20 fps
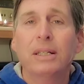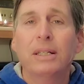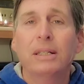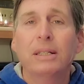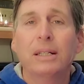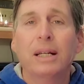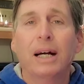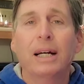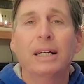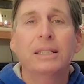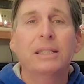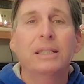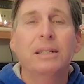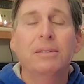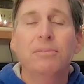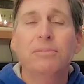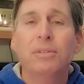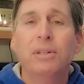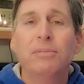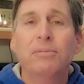
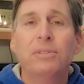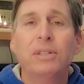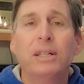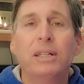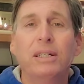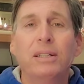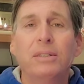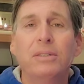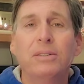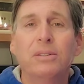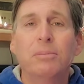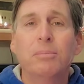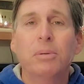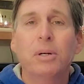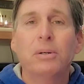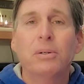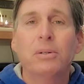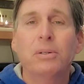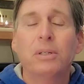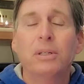1915
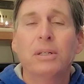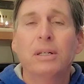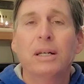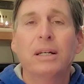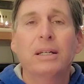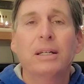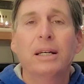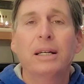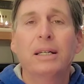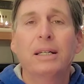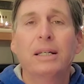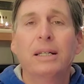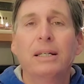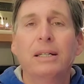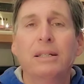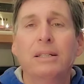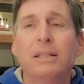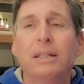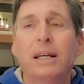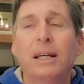
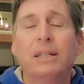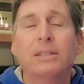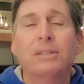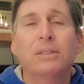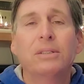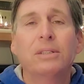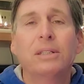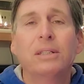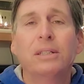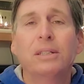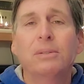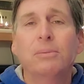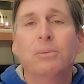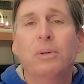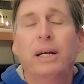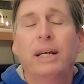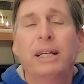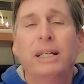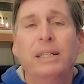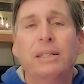as in the
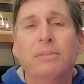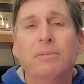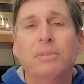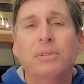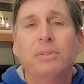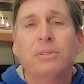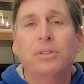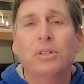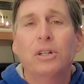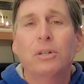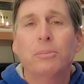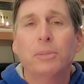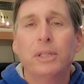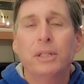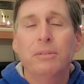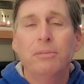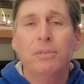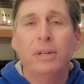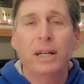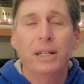wake of the
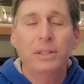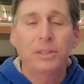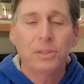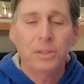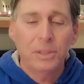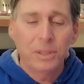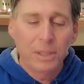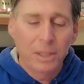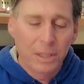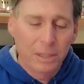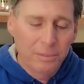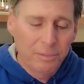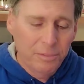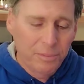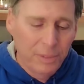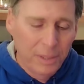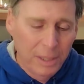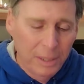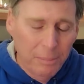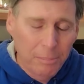German invasion
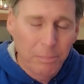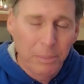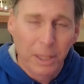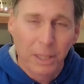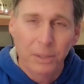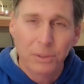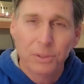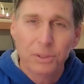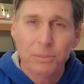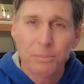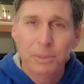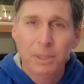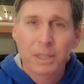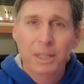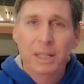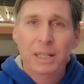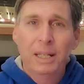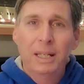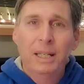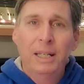of Belgium,
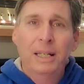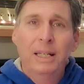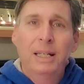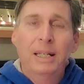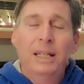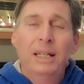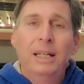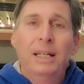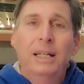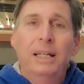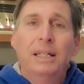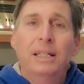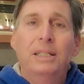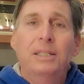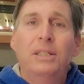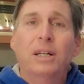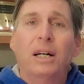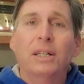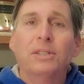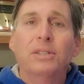
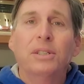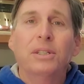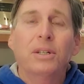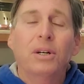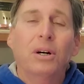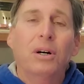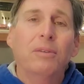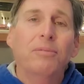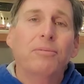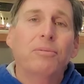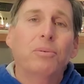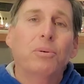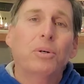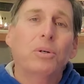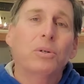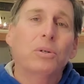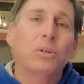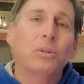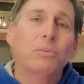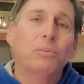touching off
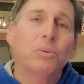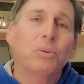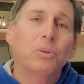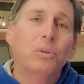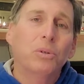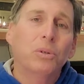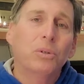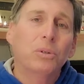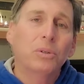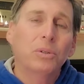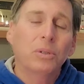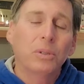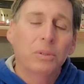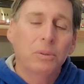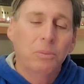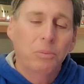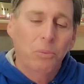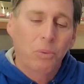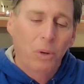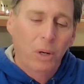World
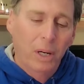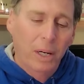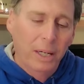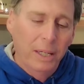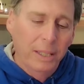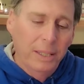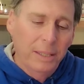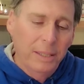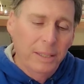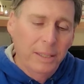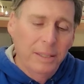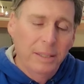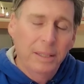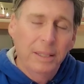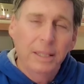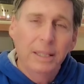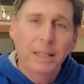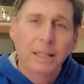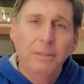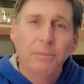War I,
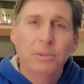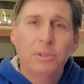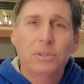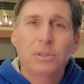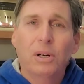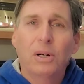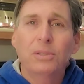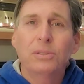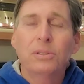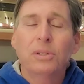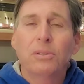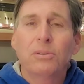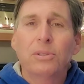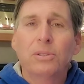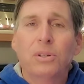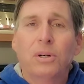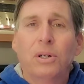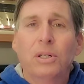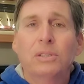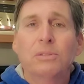it was also
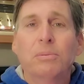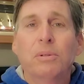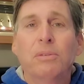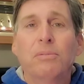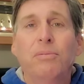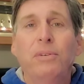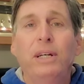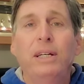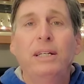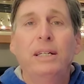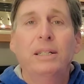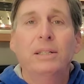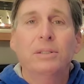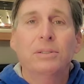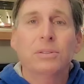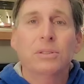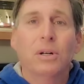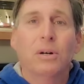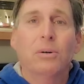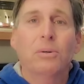charged with feeding
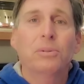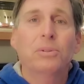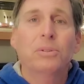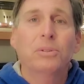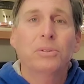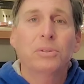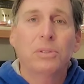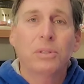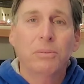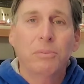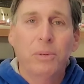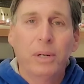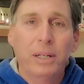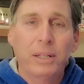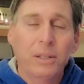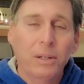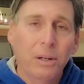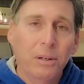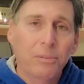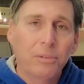the soldiers that
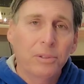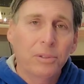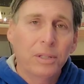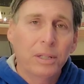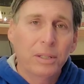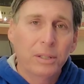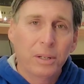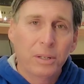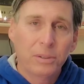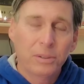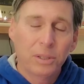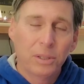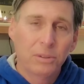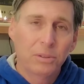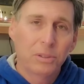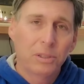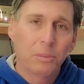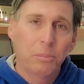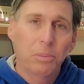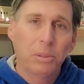went over and
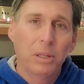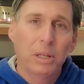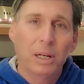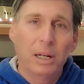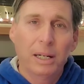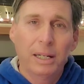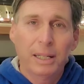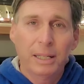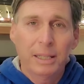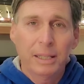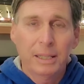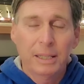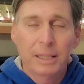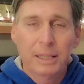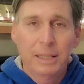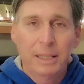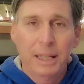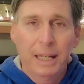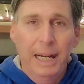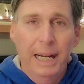also supplying
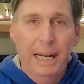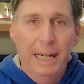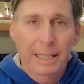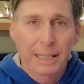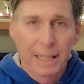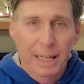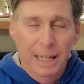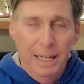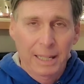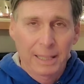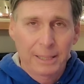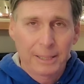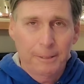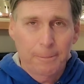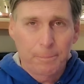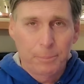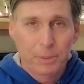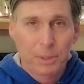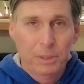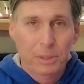the
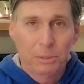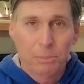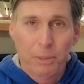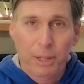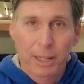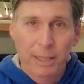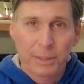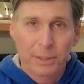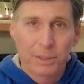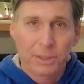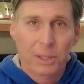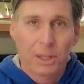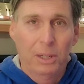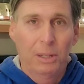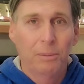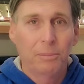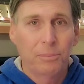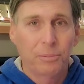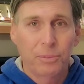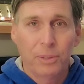Allies as well as the
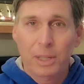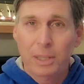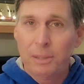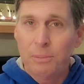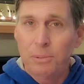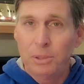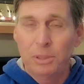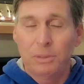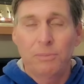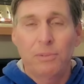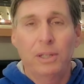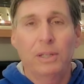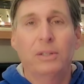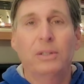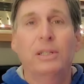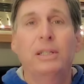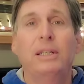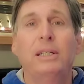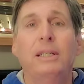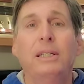home front. It was
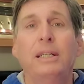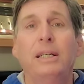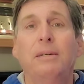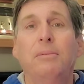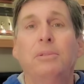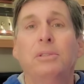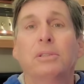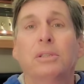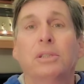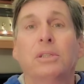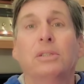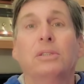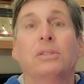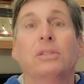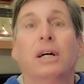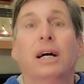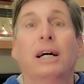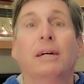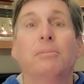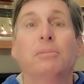a good
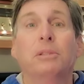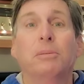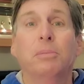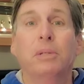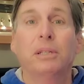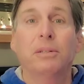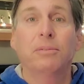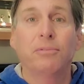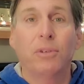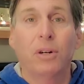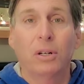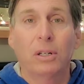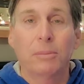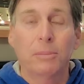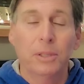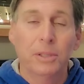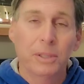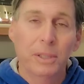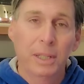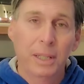time to be a
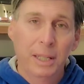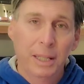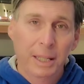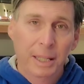farmer.